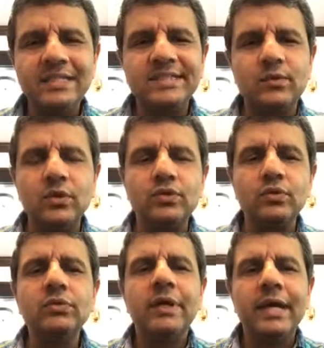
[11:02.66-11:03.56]
is equal
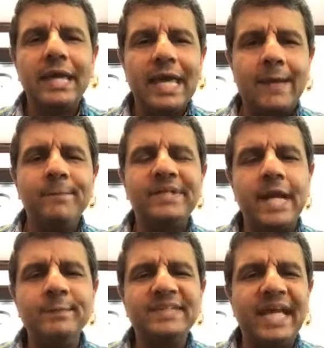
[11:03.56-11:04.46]
to m
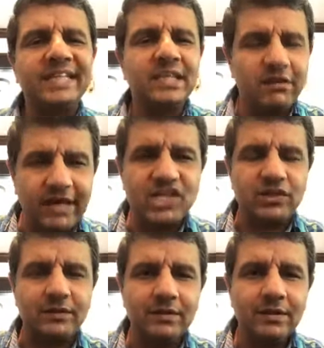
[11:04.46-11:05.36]
times
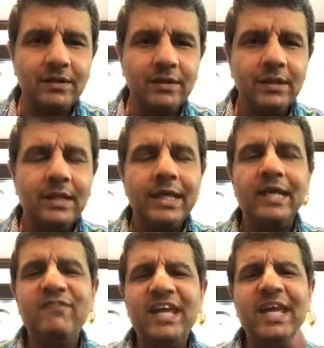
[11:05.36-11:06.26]
acceleration.
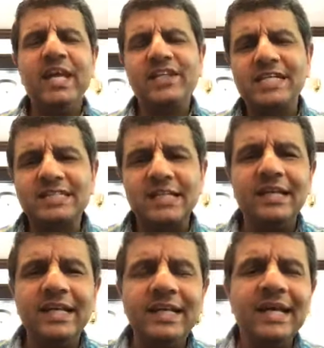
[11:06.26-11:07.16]
And very
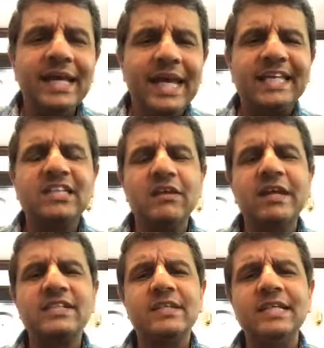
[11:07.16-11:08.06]
interestingly,
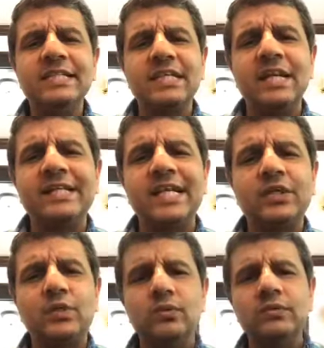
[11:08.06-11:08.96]
acceleration is
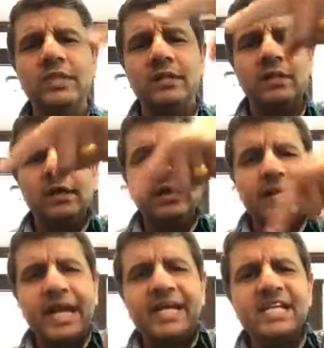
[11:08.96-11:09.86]
related to the
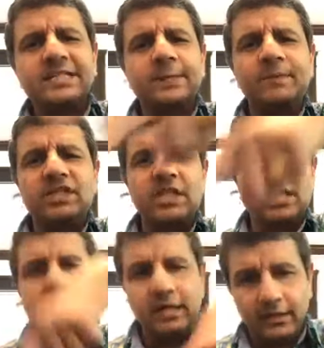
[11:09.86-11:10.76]
radius of the
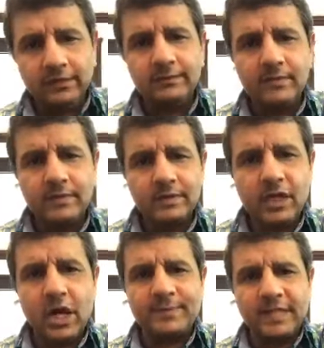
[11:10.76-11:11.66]
circle.
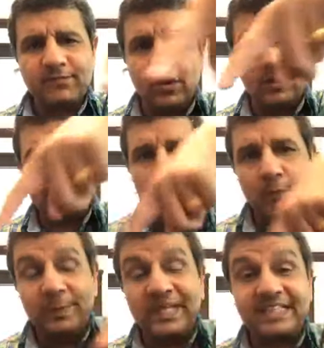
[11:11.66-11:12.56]
The object follows how
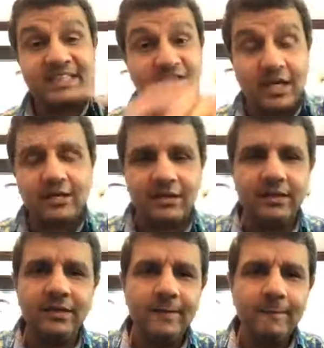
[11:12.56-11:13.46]
big is the
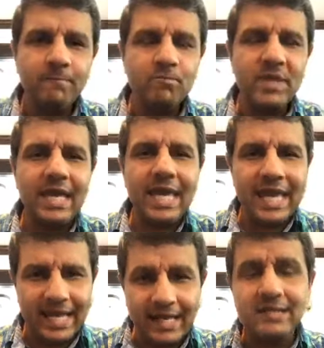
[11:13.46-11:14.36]
circle
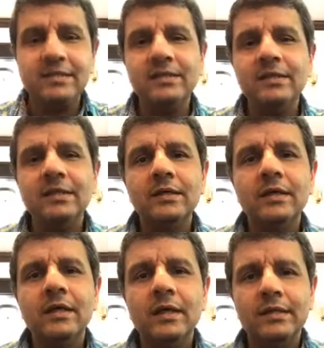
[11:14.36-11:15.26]
and
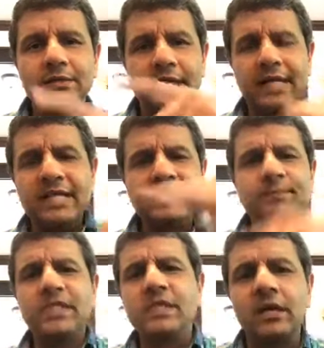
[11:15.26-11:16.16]
the radius
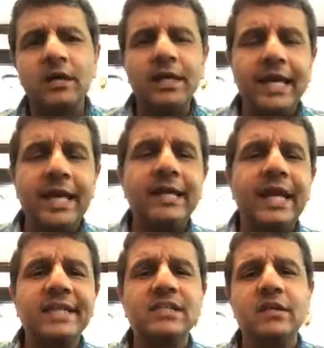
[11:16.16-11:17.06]
of the circle and
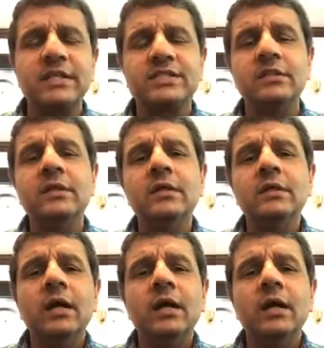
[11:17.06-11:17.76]
acceleration.